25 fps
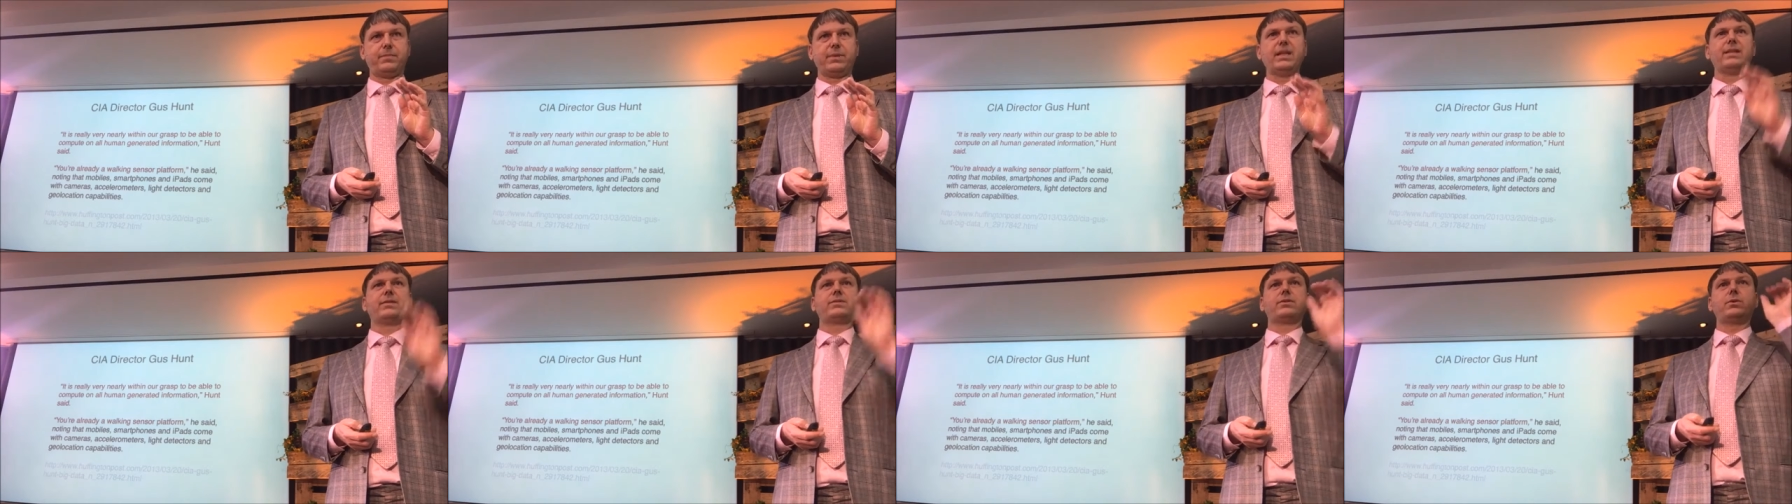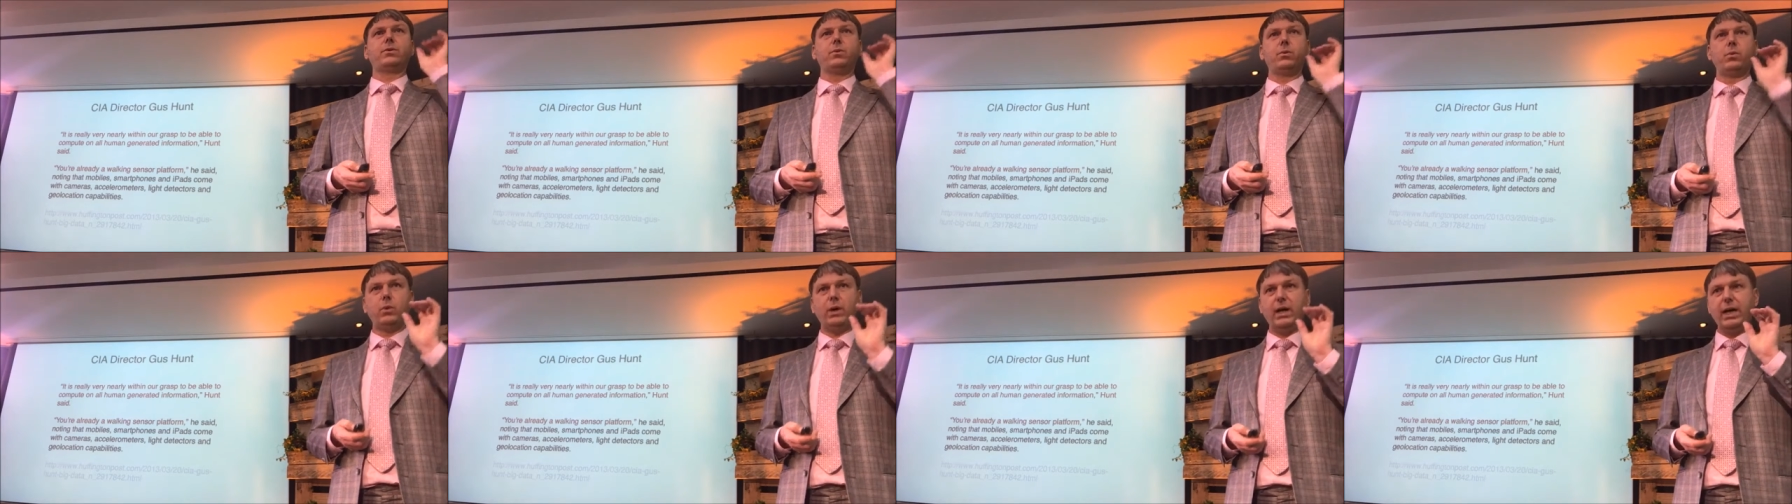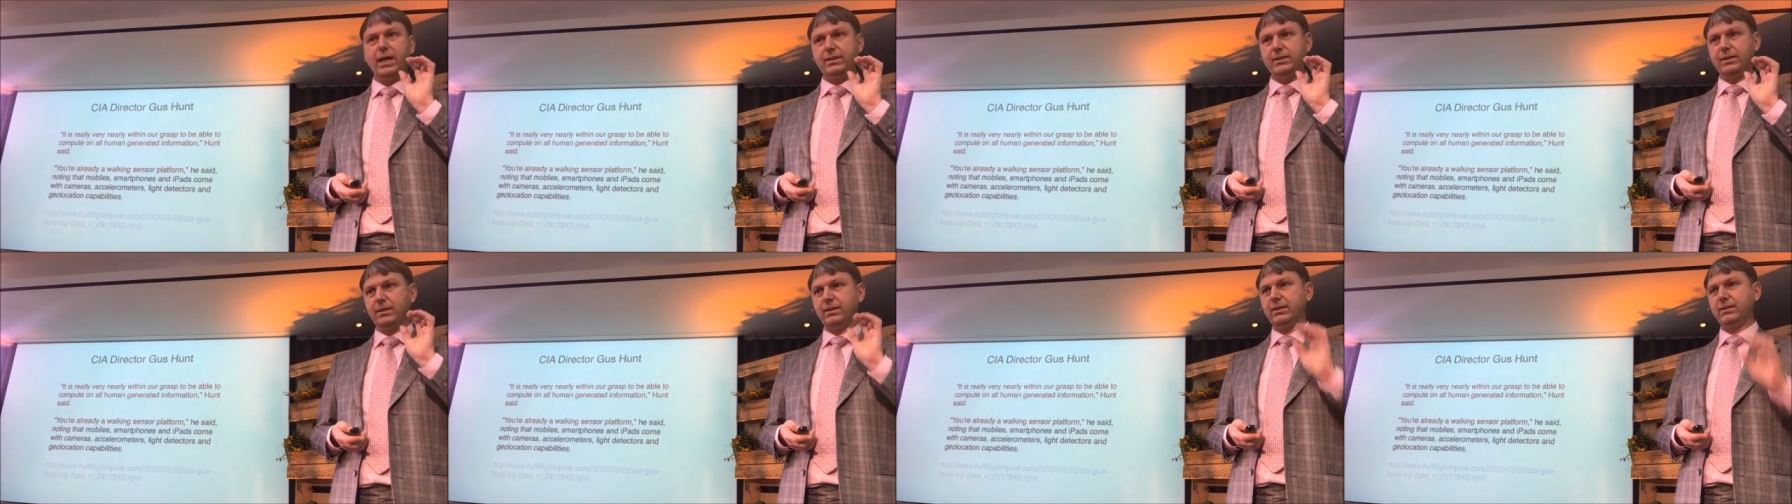That's
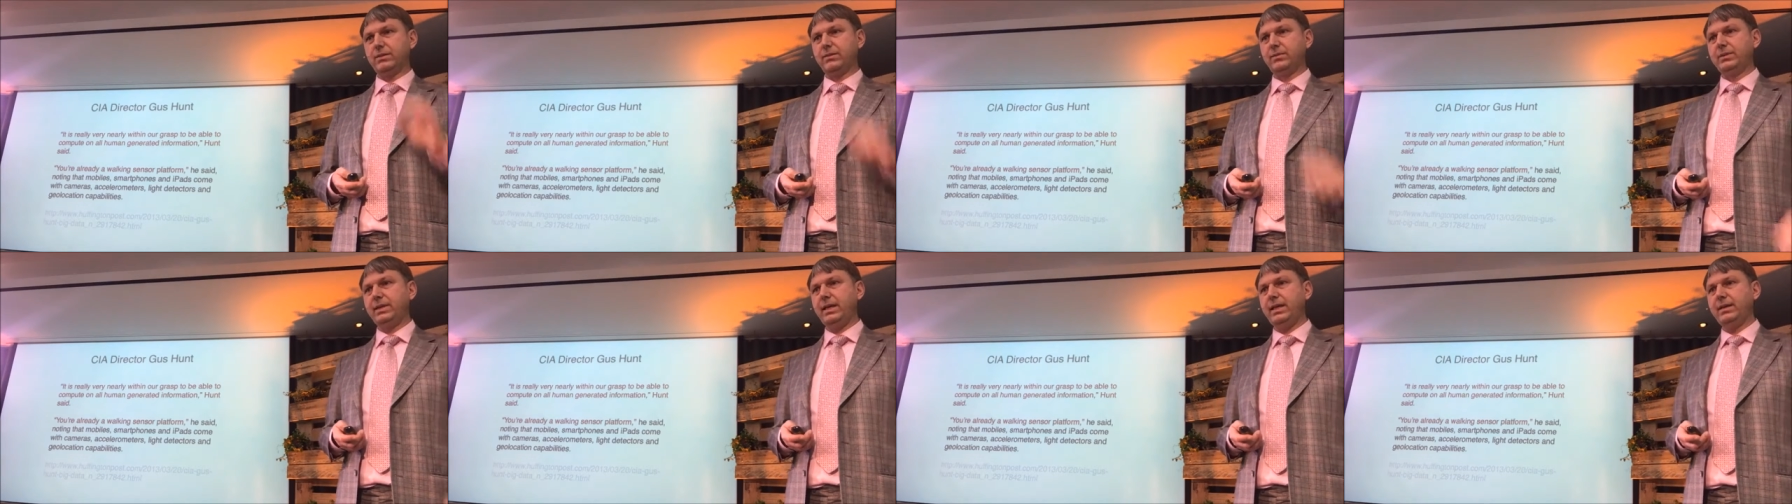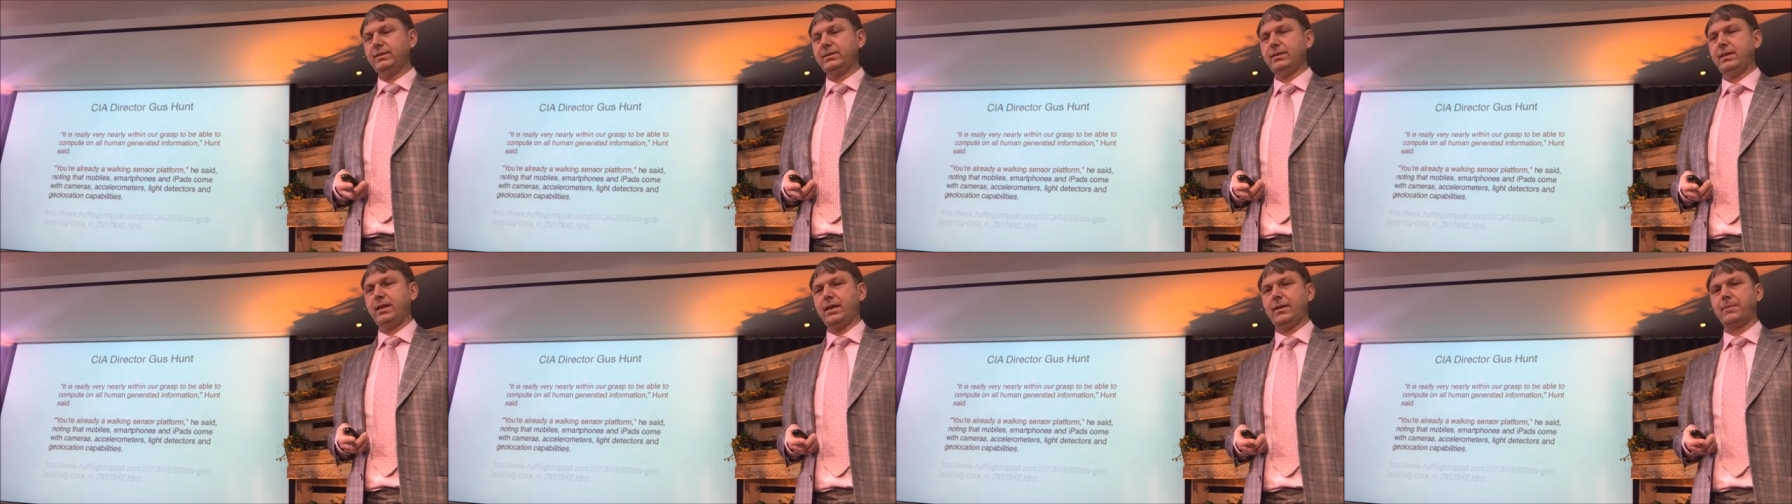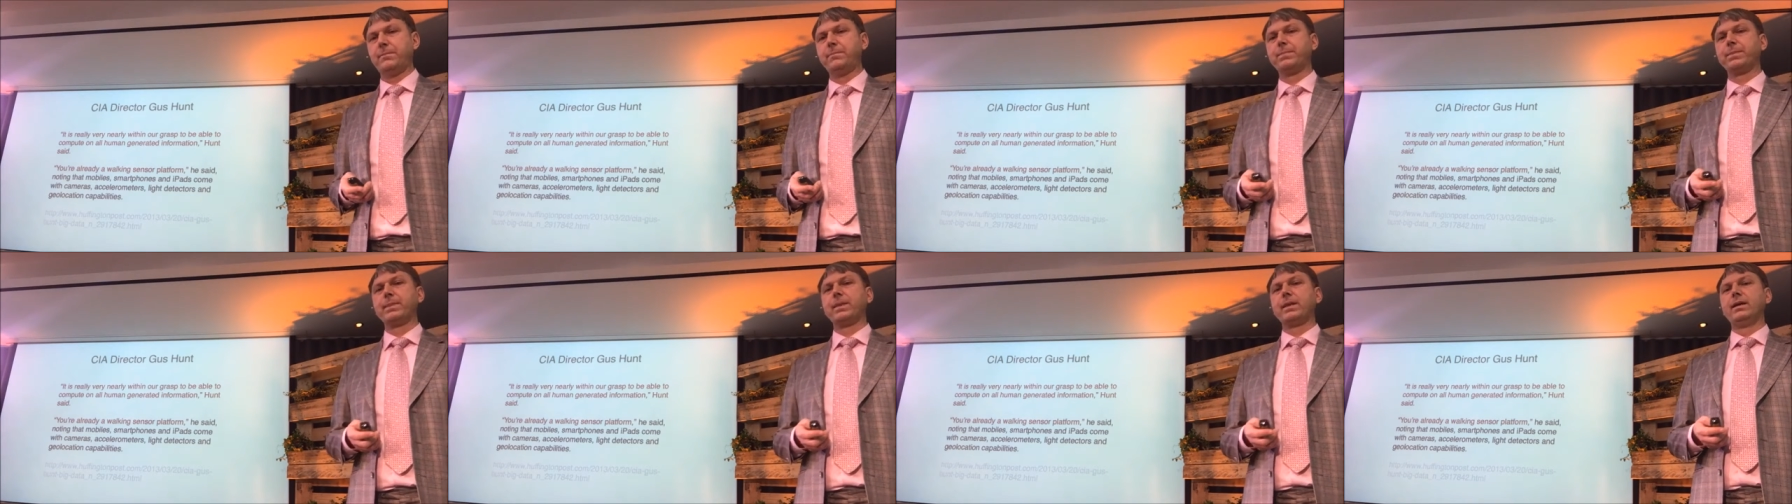quite a lot of data.